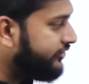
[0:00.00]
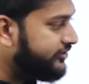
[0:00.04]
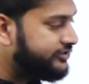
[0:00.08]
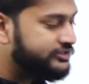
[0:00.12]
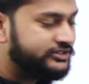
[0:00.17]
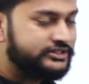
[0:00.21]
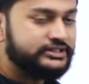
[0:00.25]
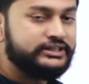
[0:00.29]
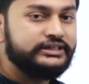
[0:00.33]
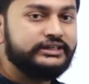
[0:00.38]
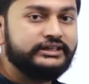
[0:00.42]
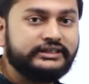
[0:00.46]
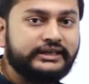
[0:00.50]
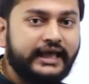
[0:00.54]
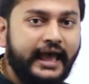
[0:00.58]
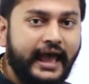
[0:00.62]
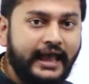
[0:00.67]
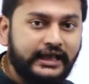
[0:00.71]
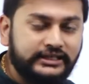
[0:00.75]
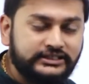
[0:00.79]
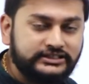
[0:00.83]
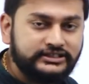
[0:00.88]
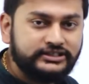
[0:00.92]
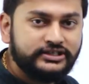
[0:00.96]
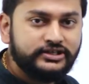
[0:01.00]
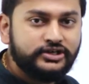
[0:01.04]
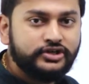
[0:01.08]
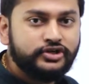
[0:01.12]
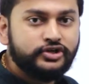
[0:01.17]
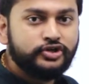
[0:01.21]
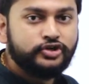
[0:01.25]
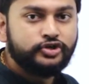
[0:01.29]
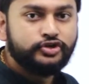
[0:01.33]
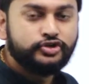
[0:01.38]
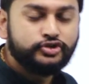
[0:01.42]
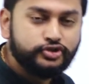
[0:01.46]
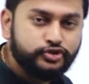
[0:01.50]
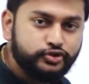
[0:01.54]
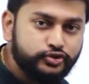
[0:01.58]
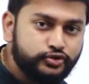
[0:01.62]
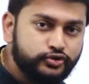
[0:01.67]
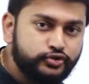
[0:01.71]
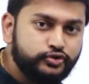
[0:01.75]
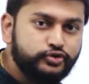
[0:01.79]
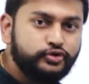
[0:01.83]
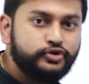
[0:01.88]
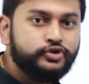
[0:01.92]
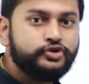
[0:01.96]
the syntax
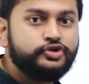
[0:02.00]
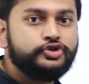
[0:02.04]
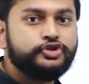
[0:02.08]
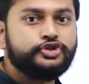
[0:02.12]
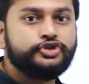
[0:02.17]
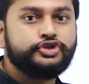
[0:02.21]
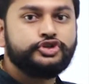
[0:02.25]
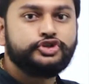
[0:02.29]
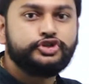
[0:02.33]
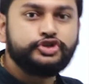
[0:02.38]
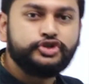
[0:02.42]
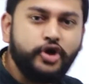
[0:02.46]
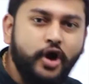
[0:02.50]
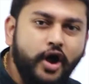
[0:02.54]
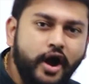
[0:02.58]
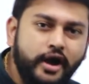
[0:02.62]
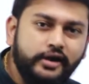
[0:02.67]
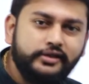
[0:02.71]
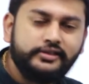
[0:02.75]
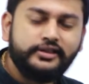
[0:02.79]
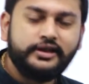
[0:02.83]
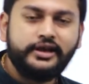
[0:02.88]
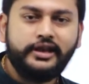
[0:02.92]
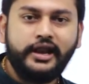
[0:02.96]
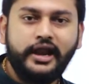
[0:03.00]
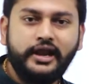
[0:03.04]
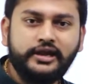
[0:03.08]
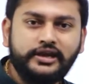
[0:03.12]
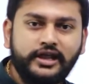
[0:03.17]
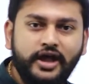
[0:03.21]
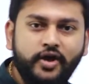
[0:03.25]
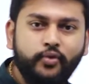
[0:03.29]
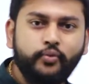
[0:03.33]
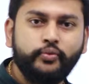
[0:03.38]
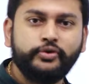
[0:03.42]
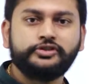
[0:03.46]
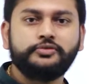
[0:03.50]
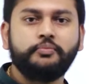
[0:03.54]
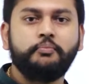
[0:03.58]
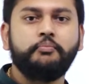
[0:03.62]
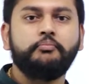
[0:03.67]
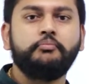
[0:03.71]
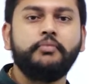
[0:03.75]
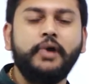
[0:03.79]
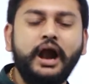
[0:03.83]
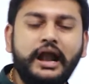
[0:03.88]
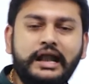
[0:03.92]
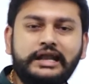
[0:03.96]
to sort the data with
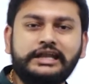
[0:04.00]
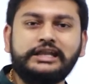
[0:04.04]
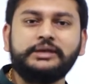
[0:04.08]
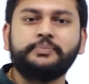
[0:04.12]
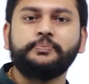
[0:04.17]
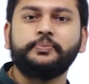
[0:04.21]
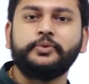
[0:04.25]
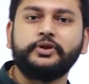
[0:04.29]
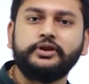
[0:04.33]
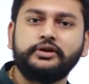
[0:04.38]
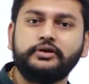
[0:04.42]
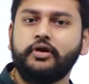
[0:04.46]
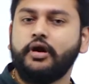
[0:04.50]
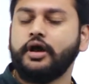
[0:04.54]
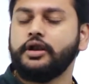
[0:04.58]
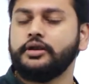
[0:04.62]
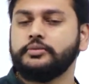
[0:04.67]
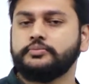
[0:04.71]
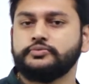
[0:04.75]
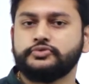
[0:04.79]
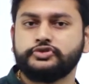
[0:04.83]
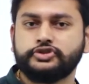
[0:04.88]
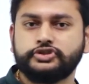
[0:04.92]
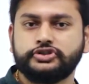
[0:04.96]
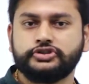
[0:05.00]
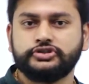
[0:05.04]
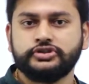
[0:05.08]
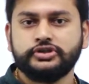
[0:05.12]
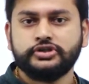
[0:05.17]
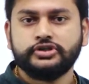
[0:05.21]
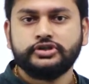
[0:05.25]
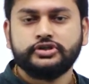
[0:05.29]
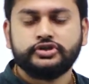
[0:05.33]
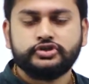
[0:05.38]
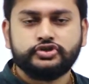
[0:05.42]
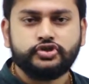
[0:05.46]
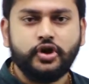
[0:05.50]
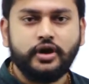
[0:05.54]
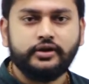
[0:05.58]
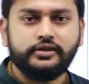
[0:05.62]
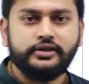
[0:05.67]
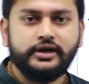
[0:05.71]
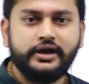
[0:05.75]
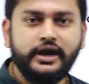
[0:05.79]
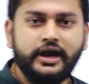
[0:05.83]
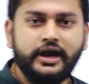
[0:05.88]
multiple columns, sort the